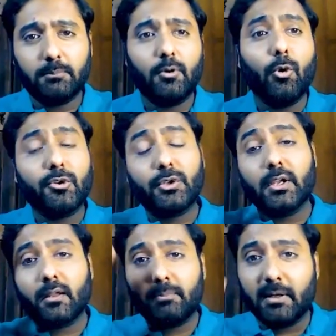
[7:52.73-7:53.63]
hosting
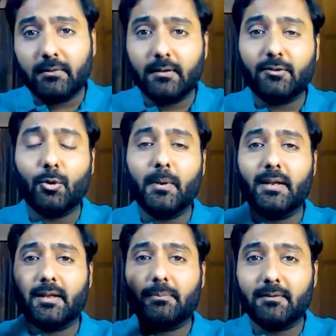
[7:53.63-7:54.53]
expenses, domain
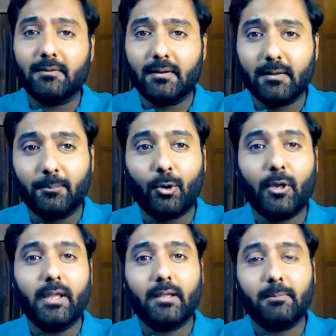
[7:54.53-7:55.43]
expenses,
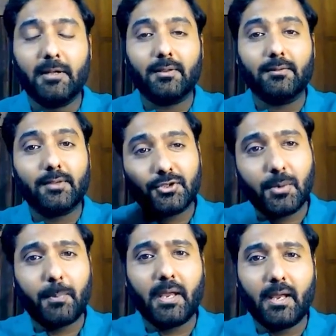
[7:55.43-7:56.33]
employee expenses,
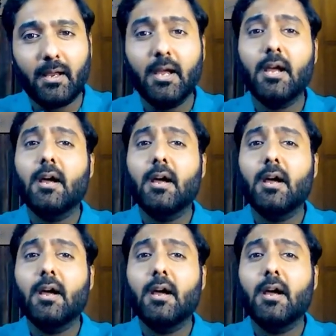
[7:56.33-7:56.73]
shipping,